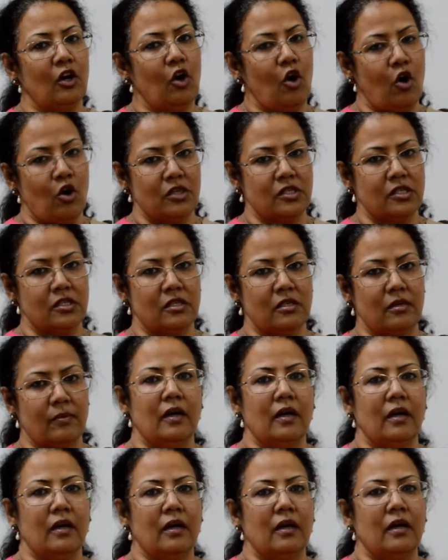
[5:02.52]
laws.
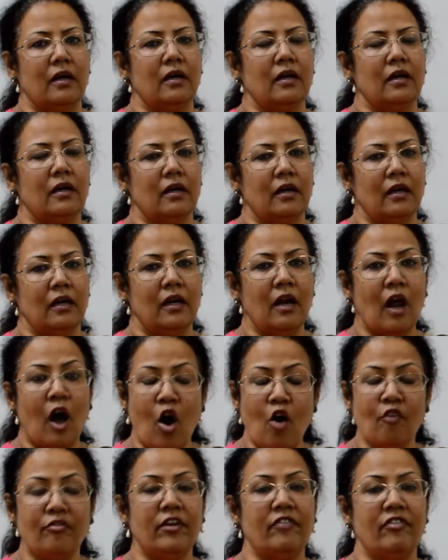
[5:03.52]

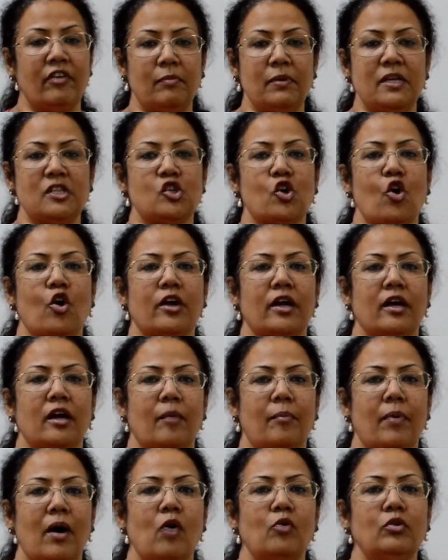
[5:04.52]
Now we will be
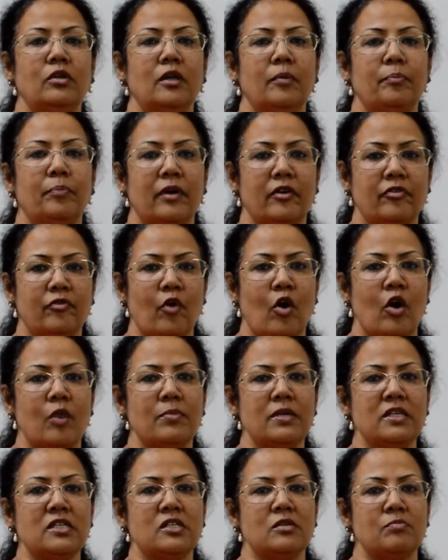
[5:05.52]
talking about the
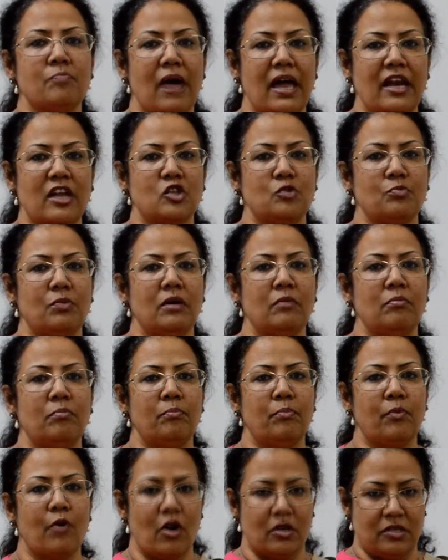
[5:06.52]
performance
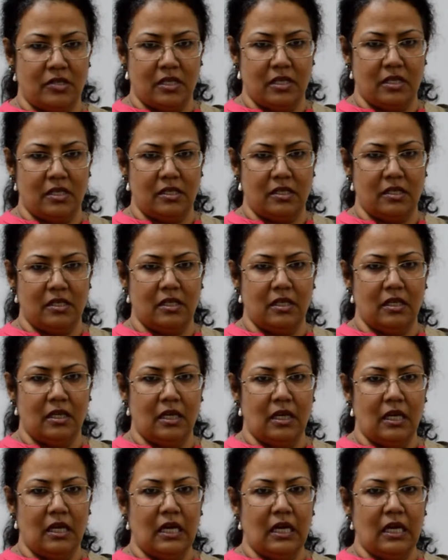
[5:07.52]
management process.